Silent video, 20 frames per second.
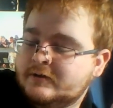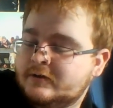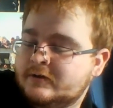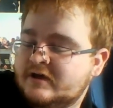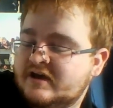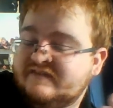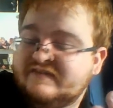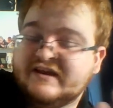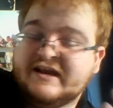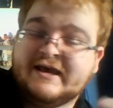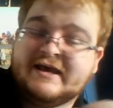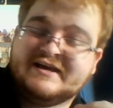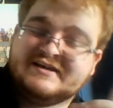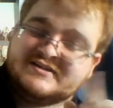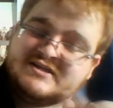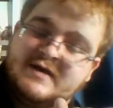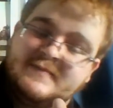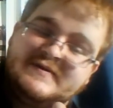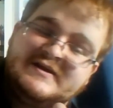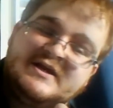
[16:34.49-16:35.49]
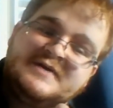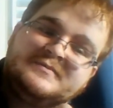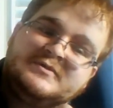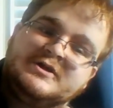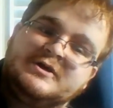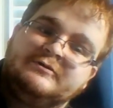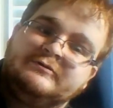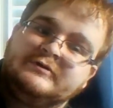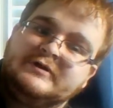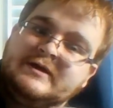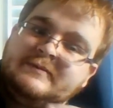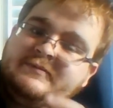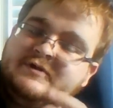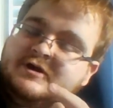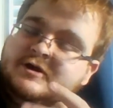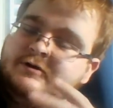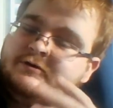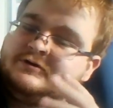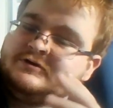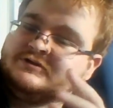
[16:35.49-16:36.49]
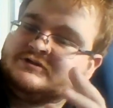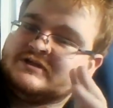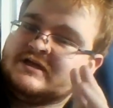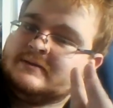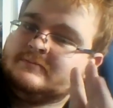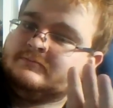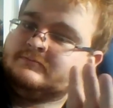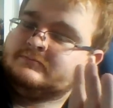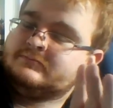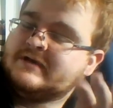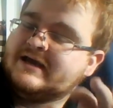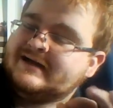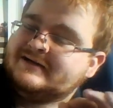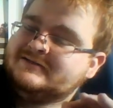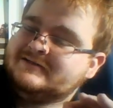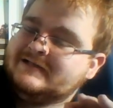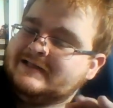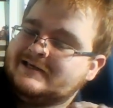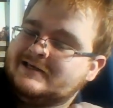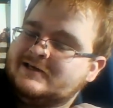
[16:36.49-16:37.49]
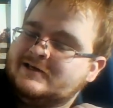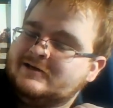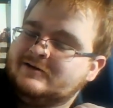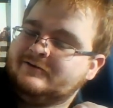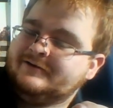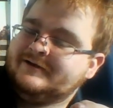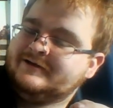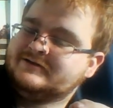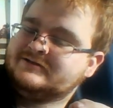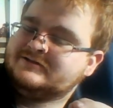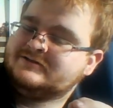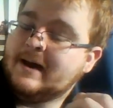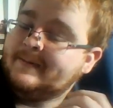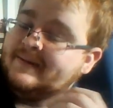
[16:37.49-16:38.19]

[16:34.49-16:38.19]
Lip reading: If it has, comment down below and let me know, because I'm actually curious. I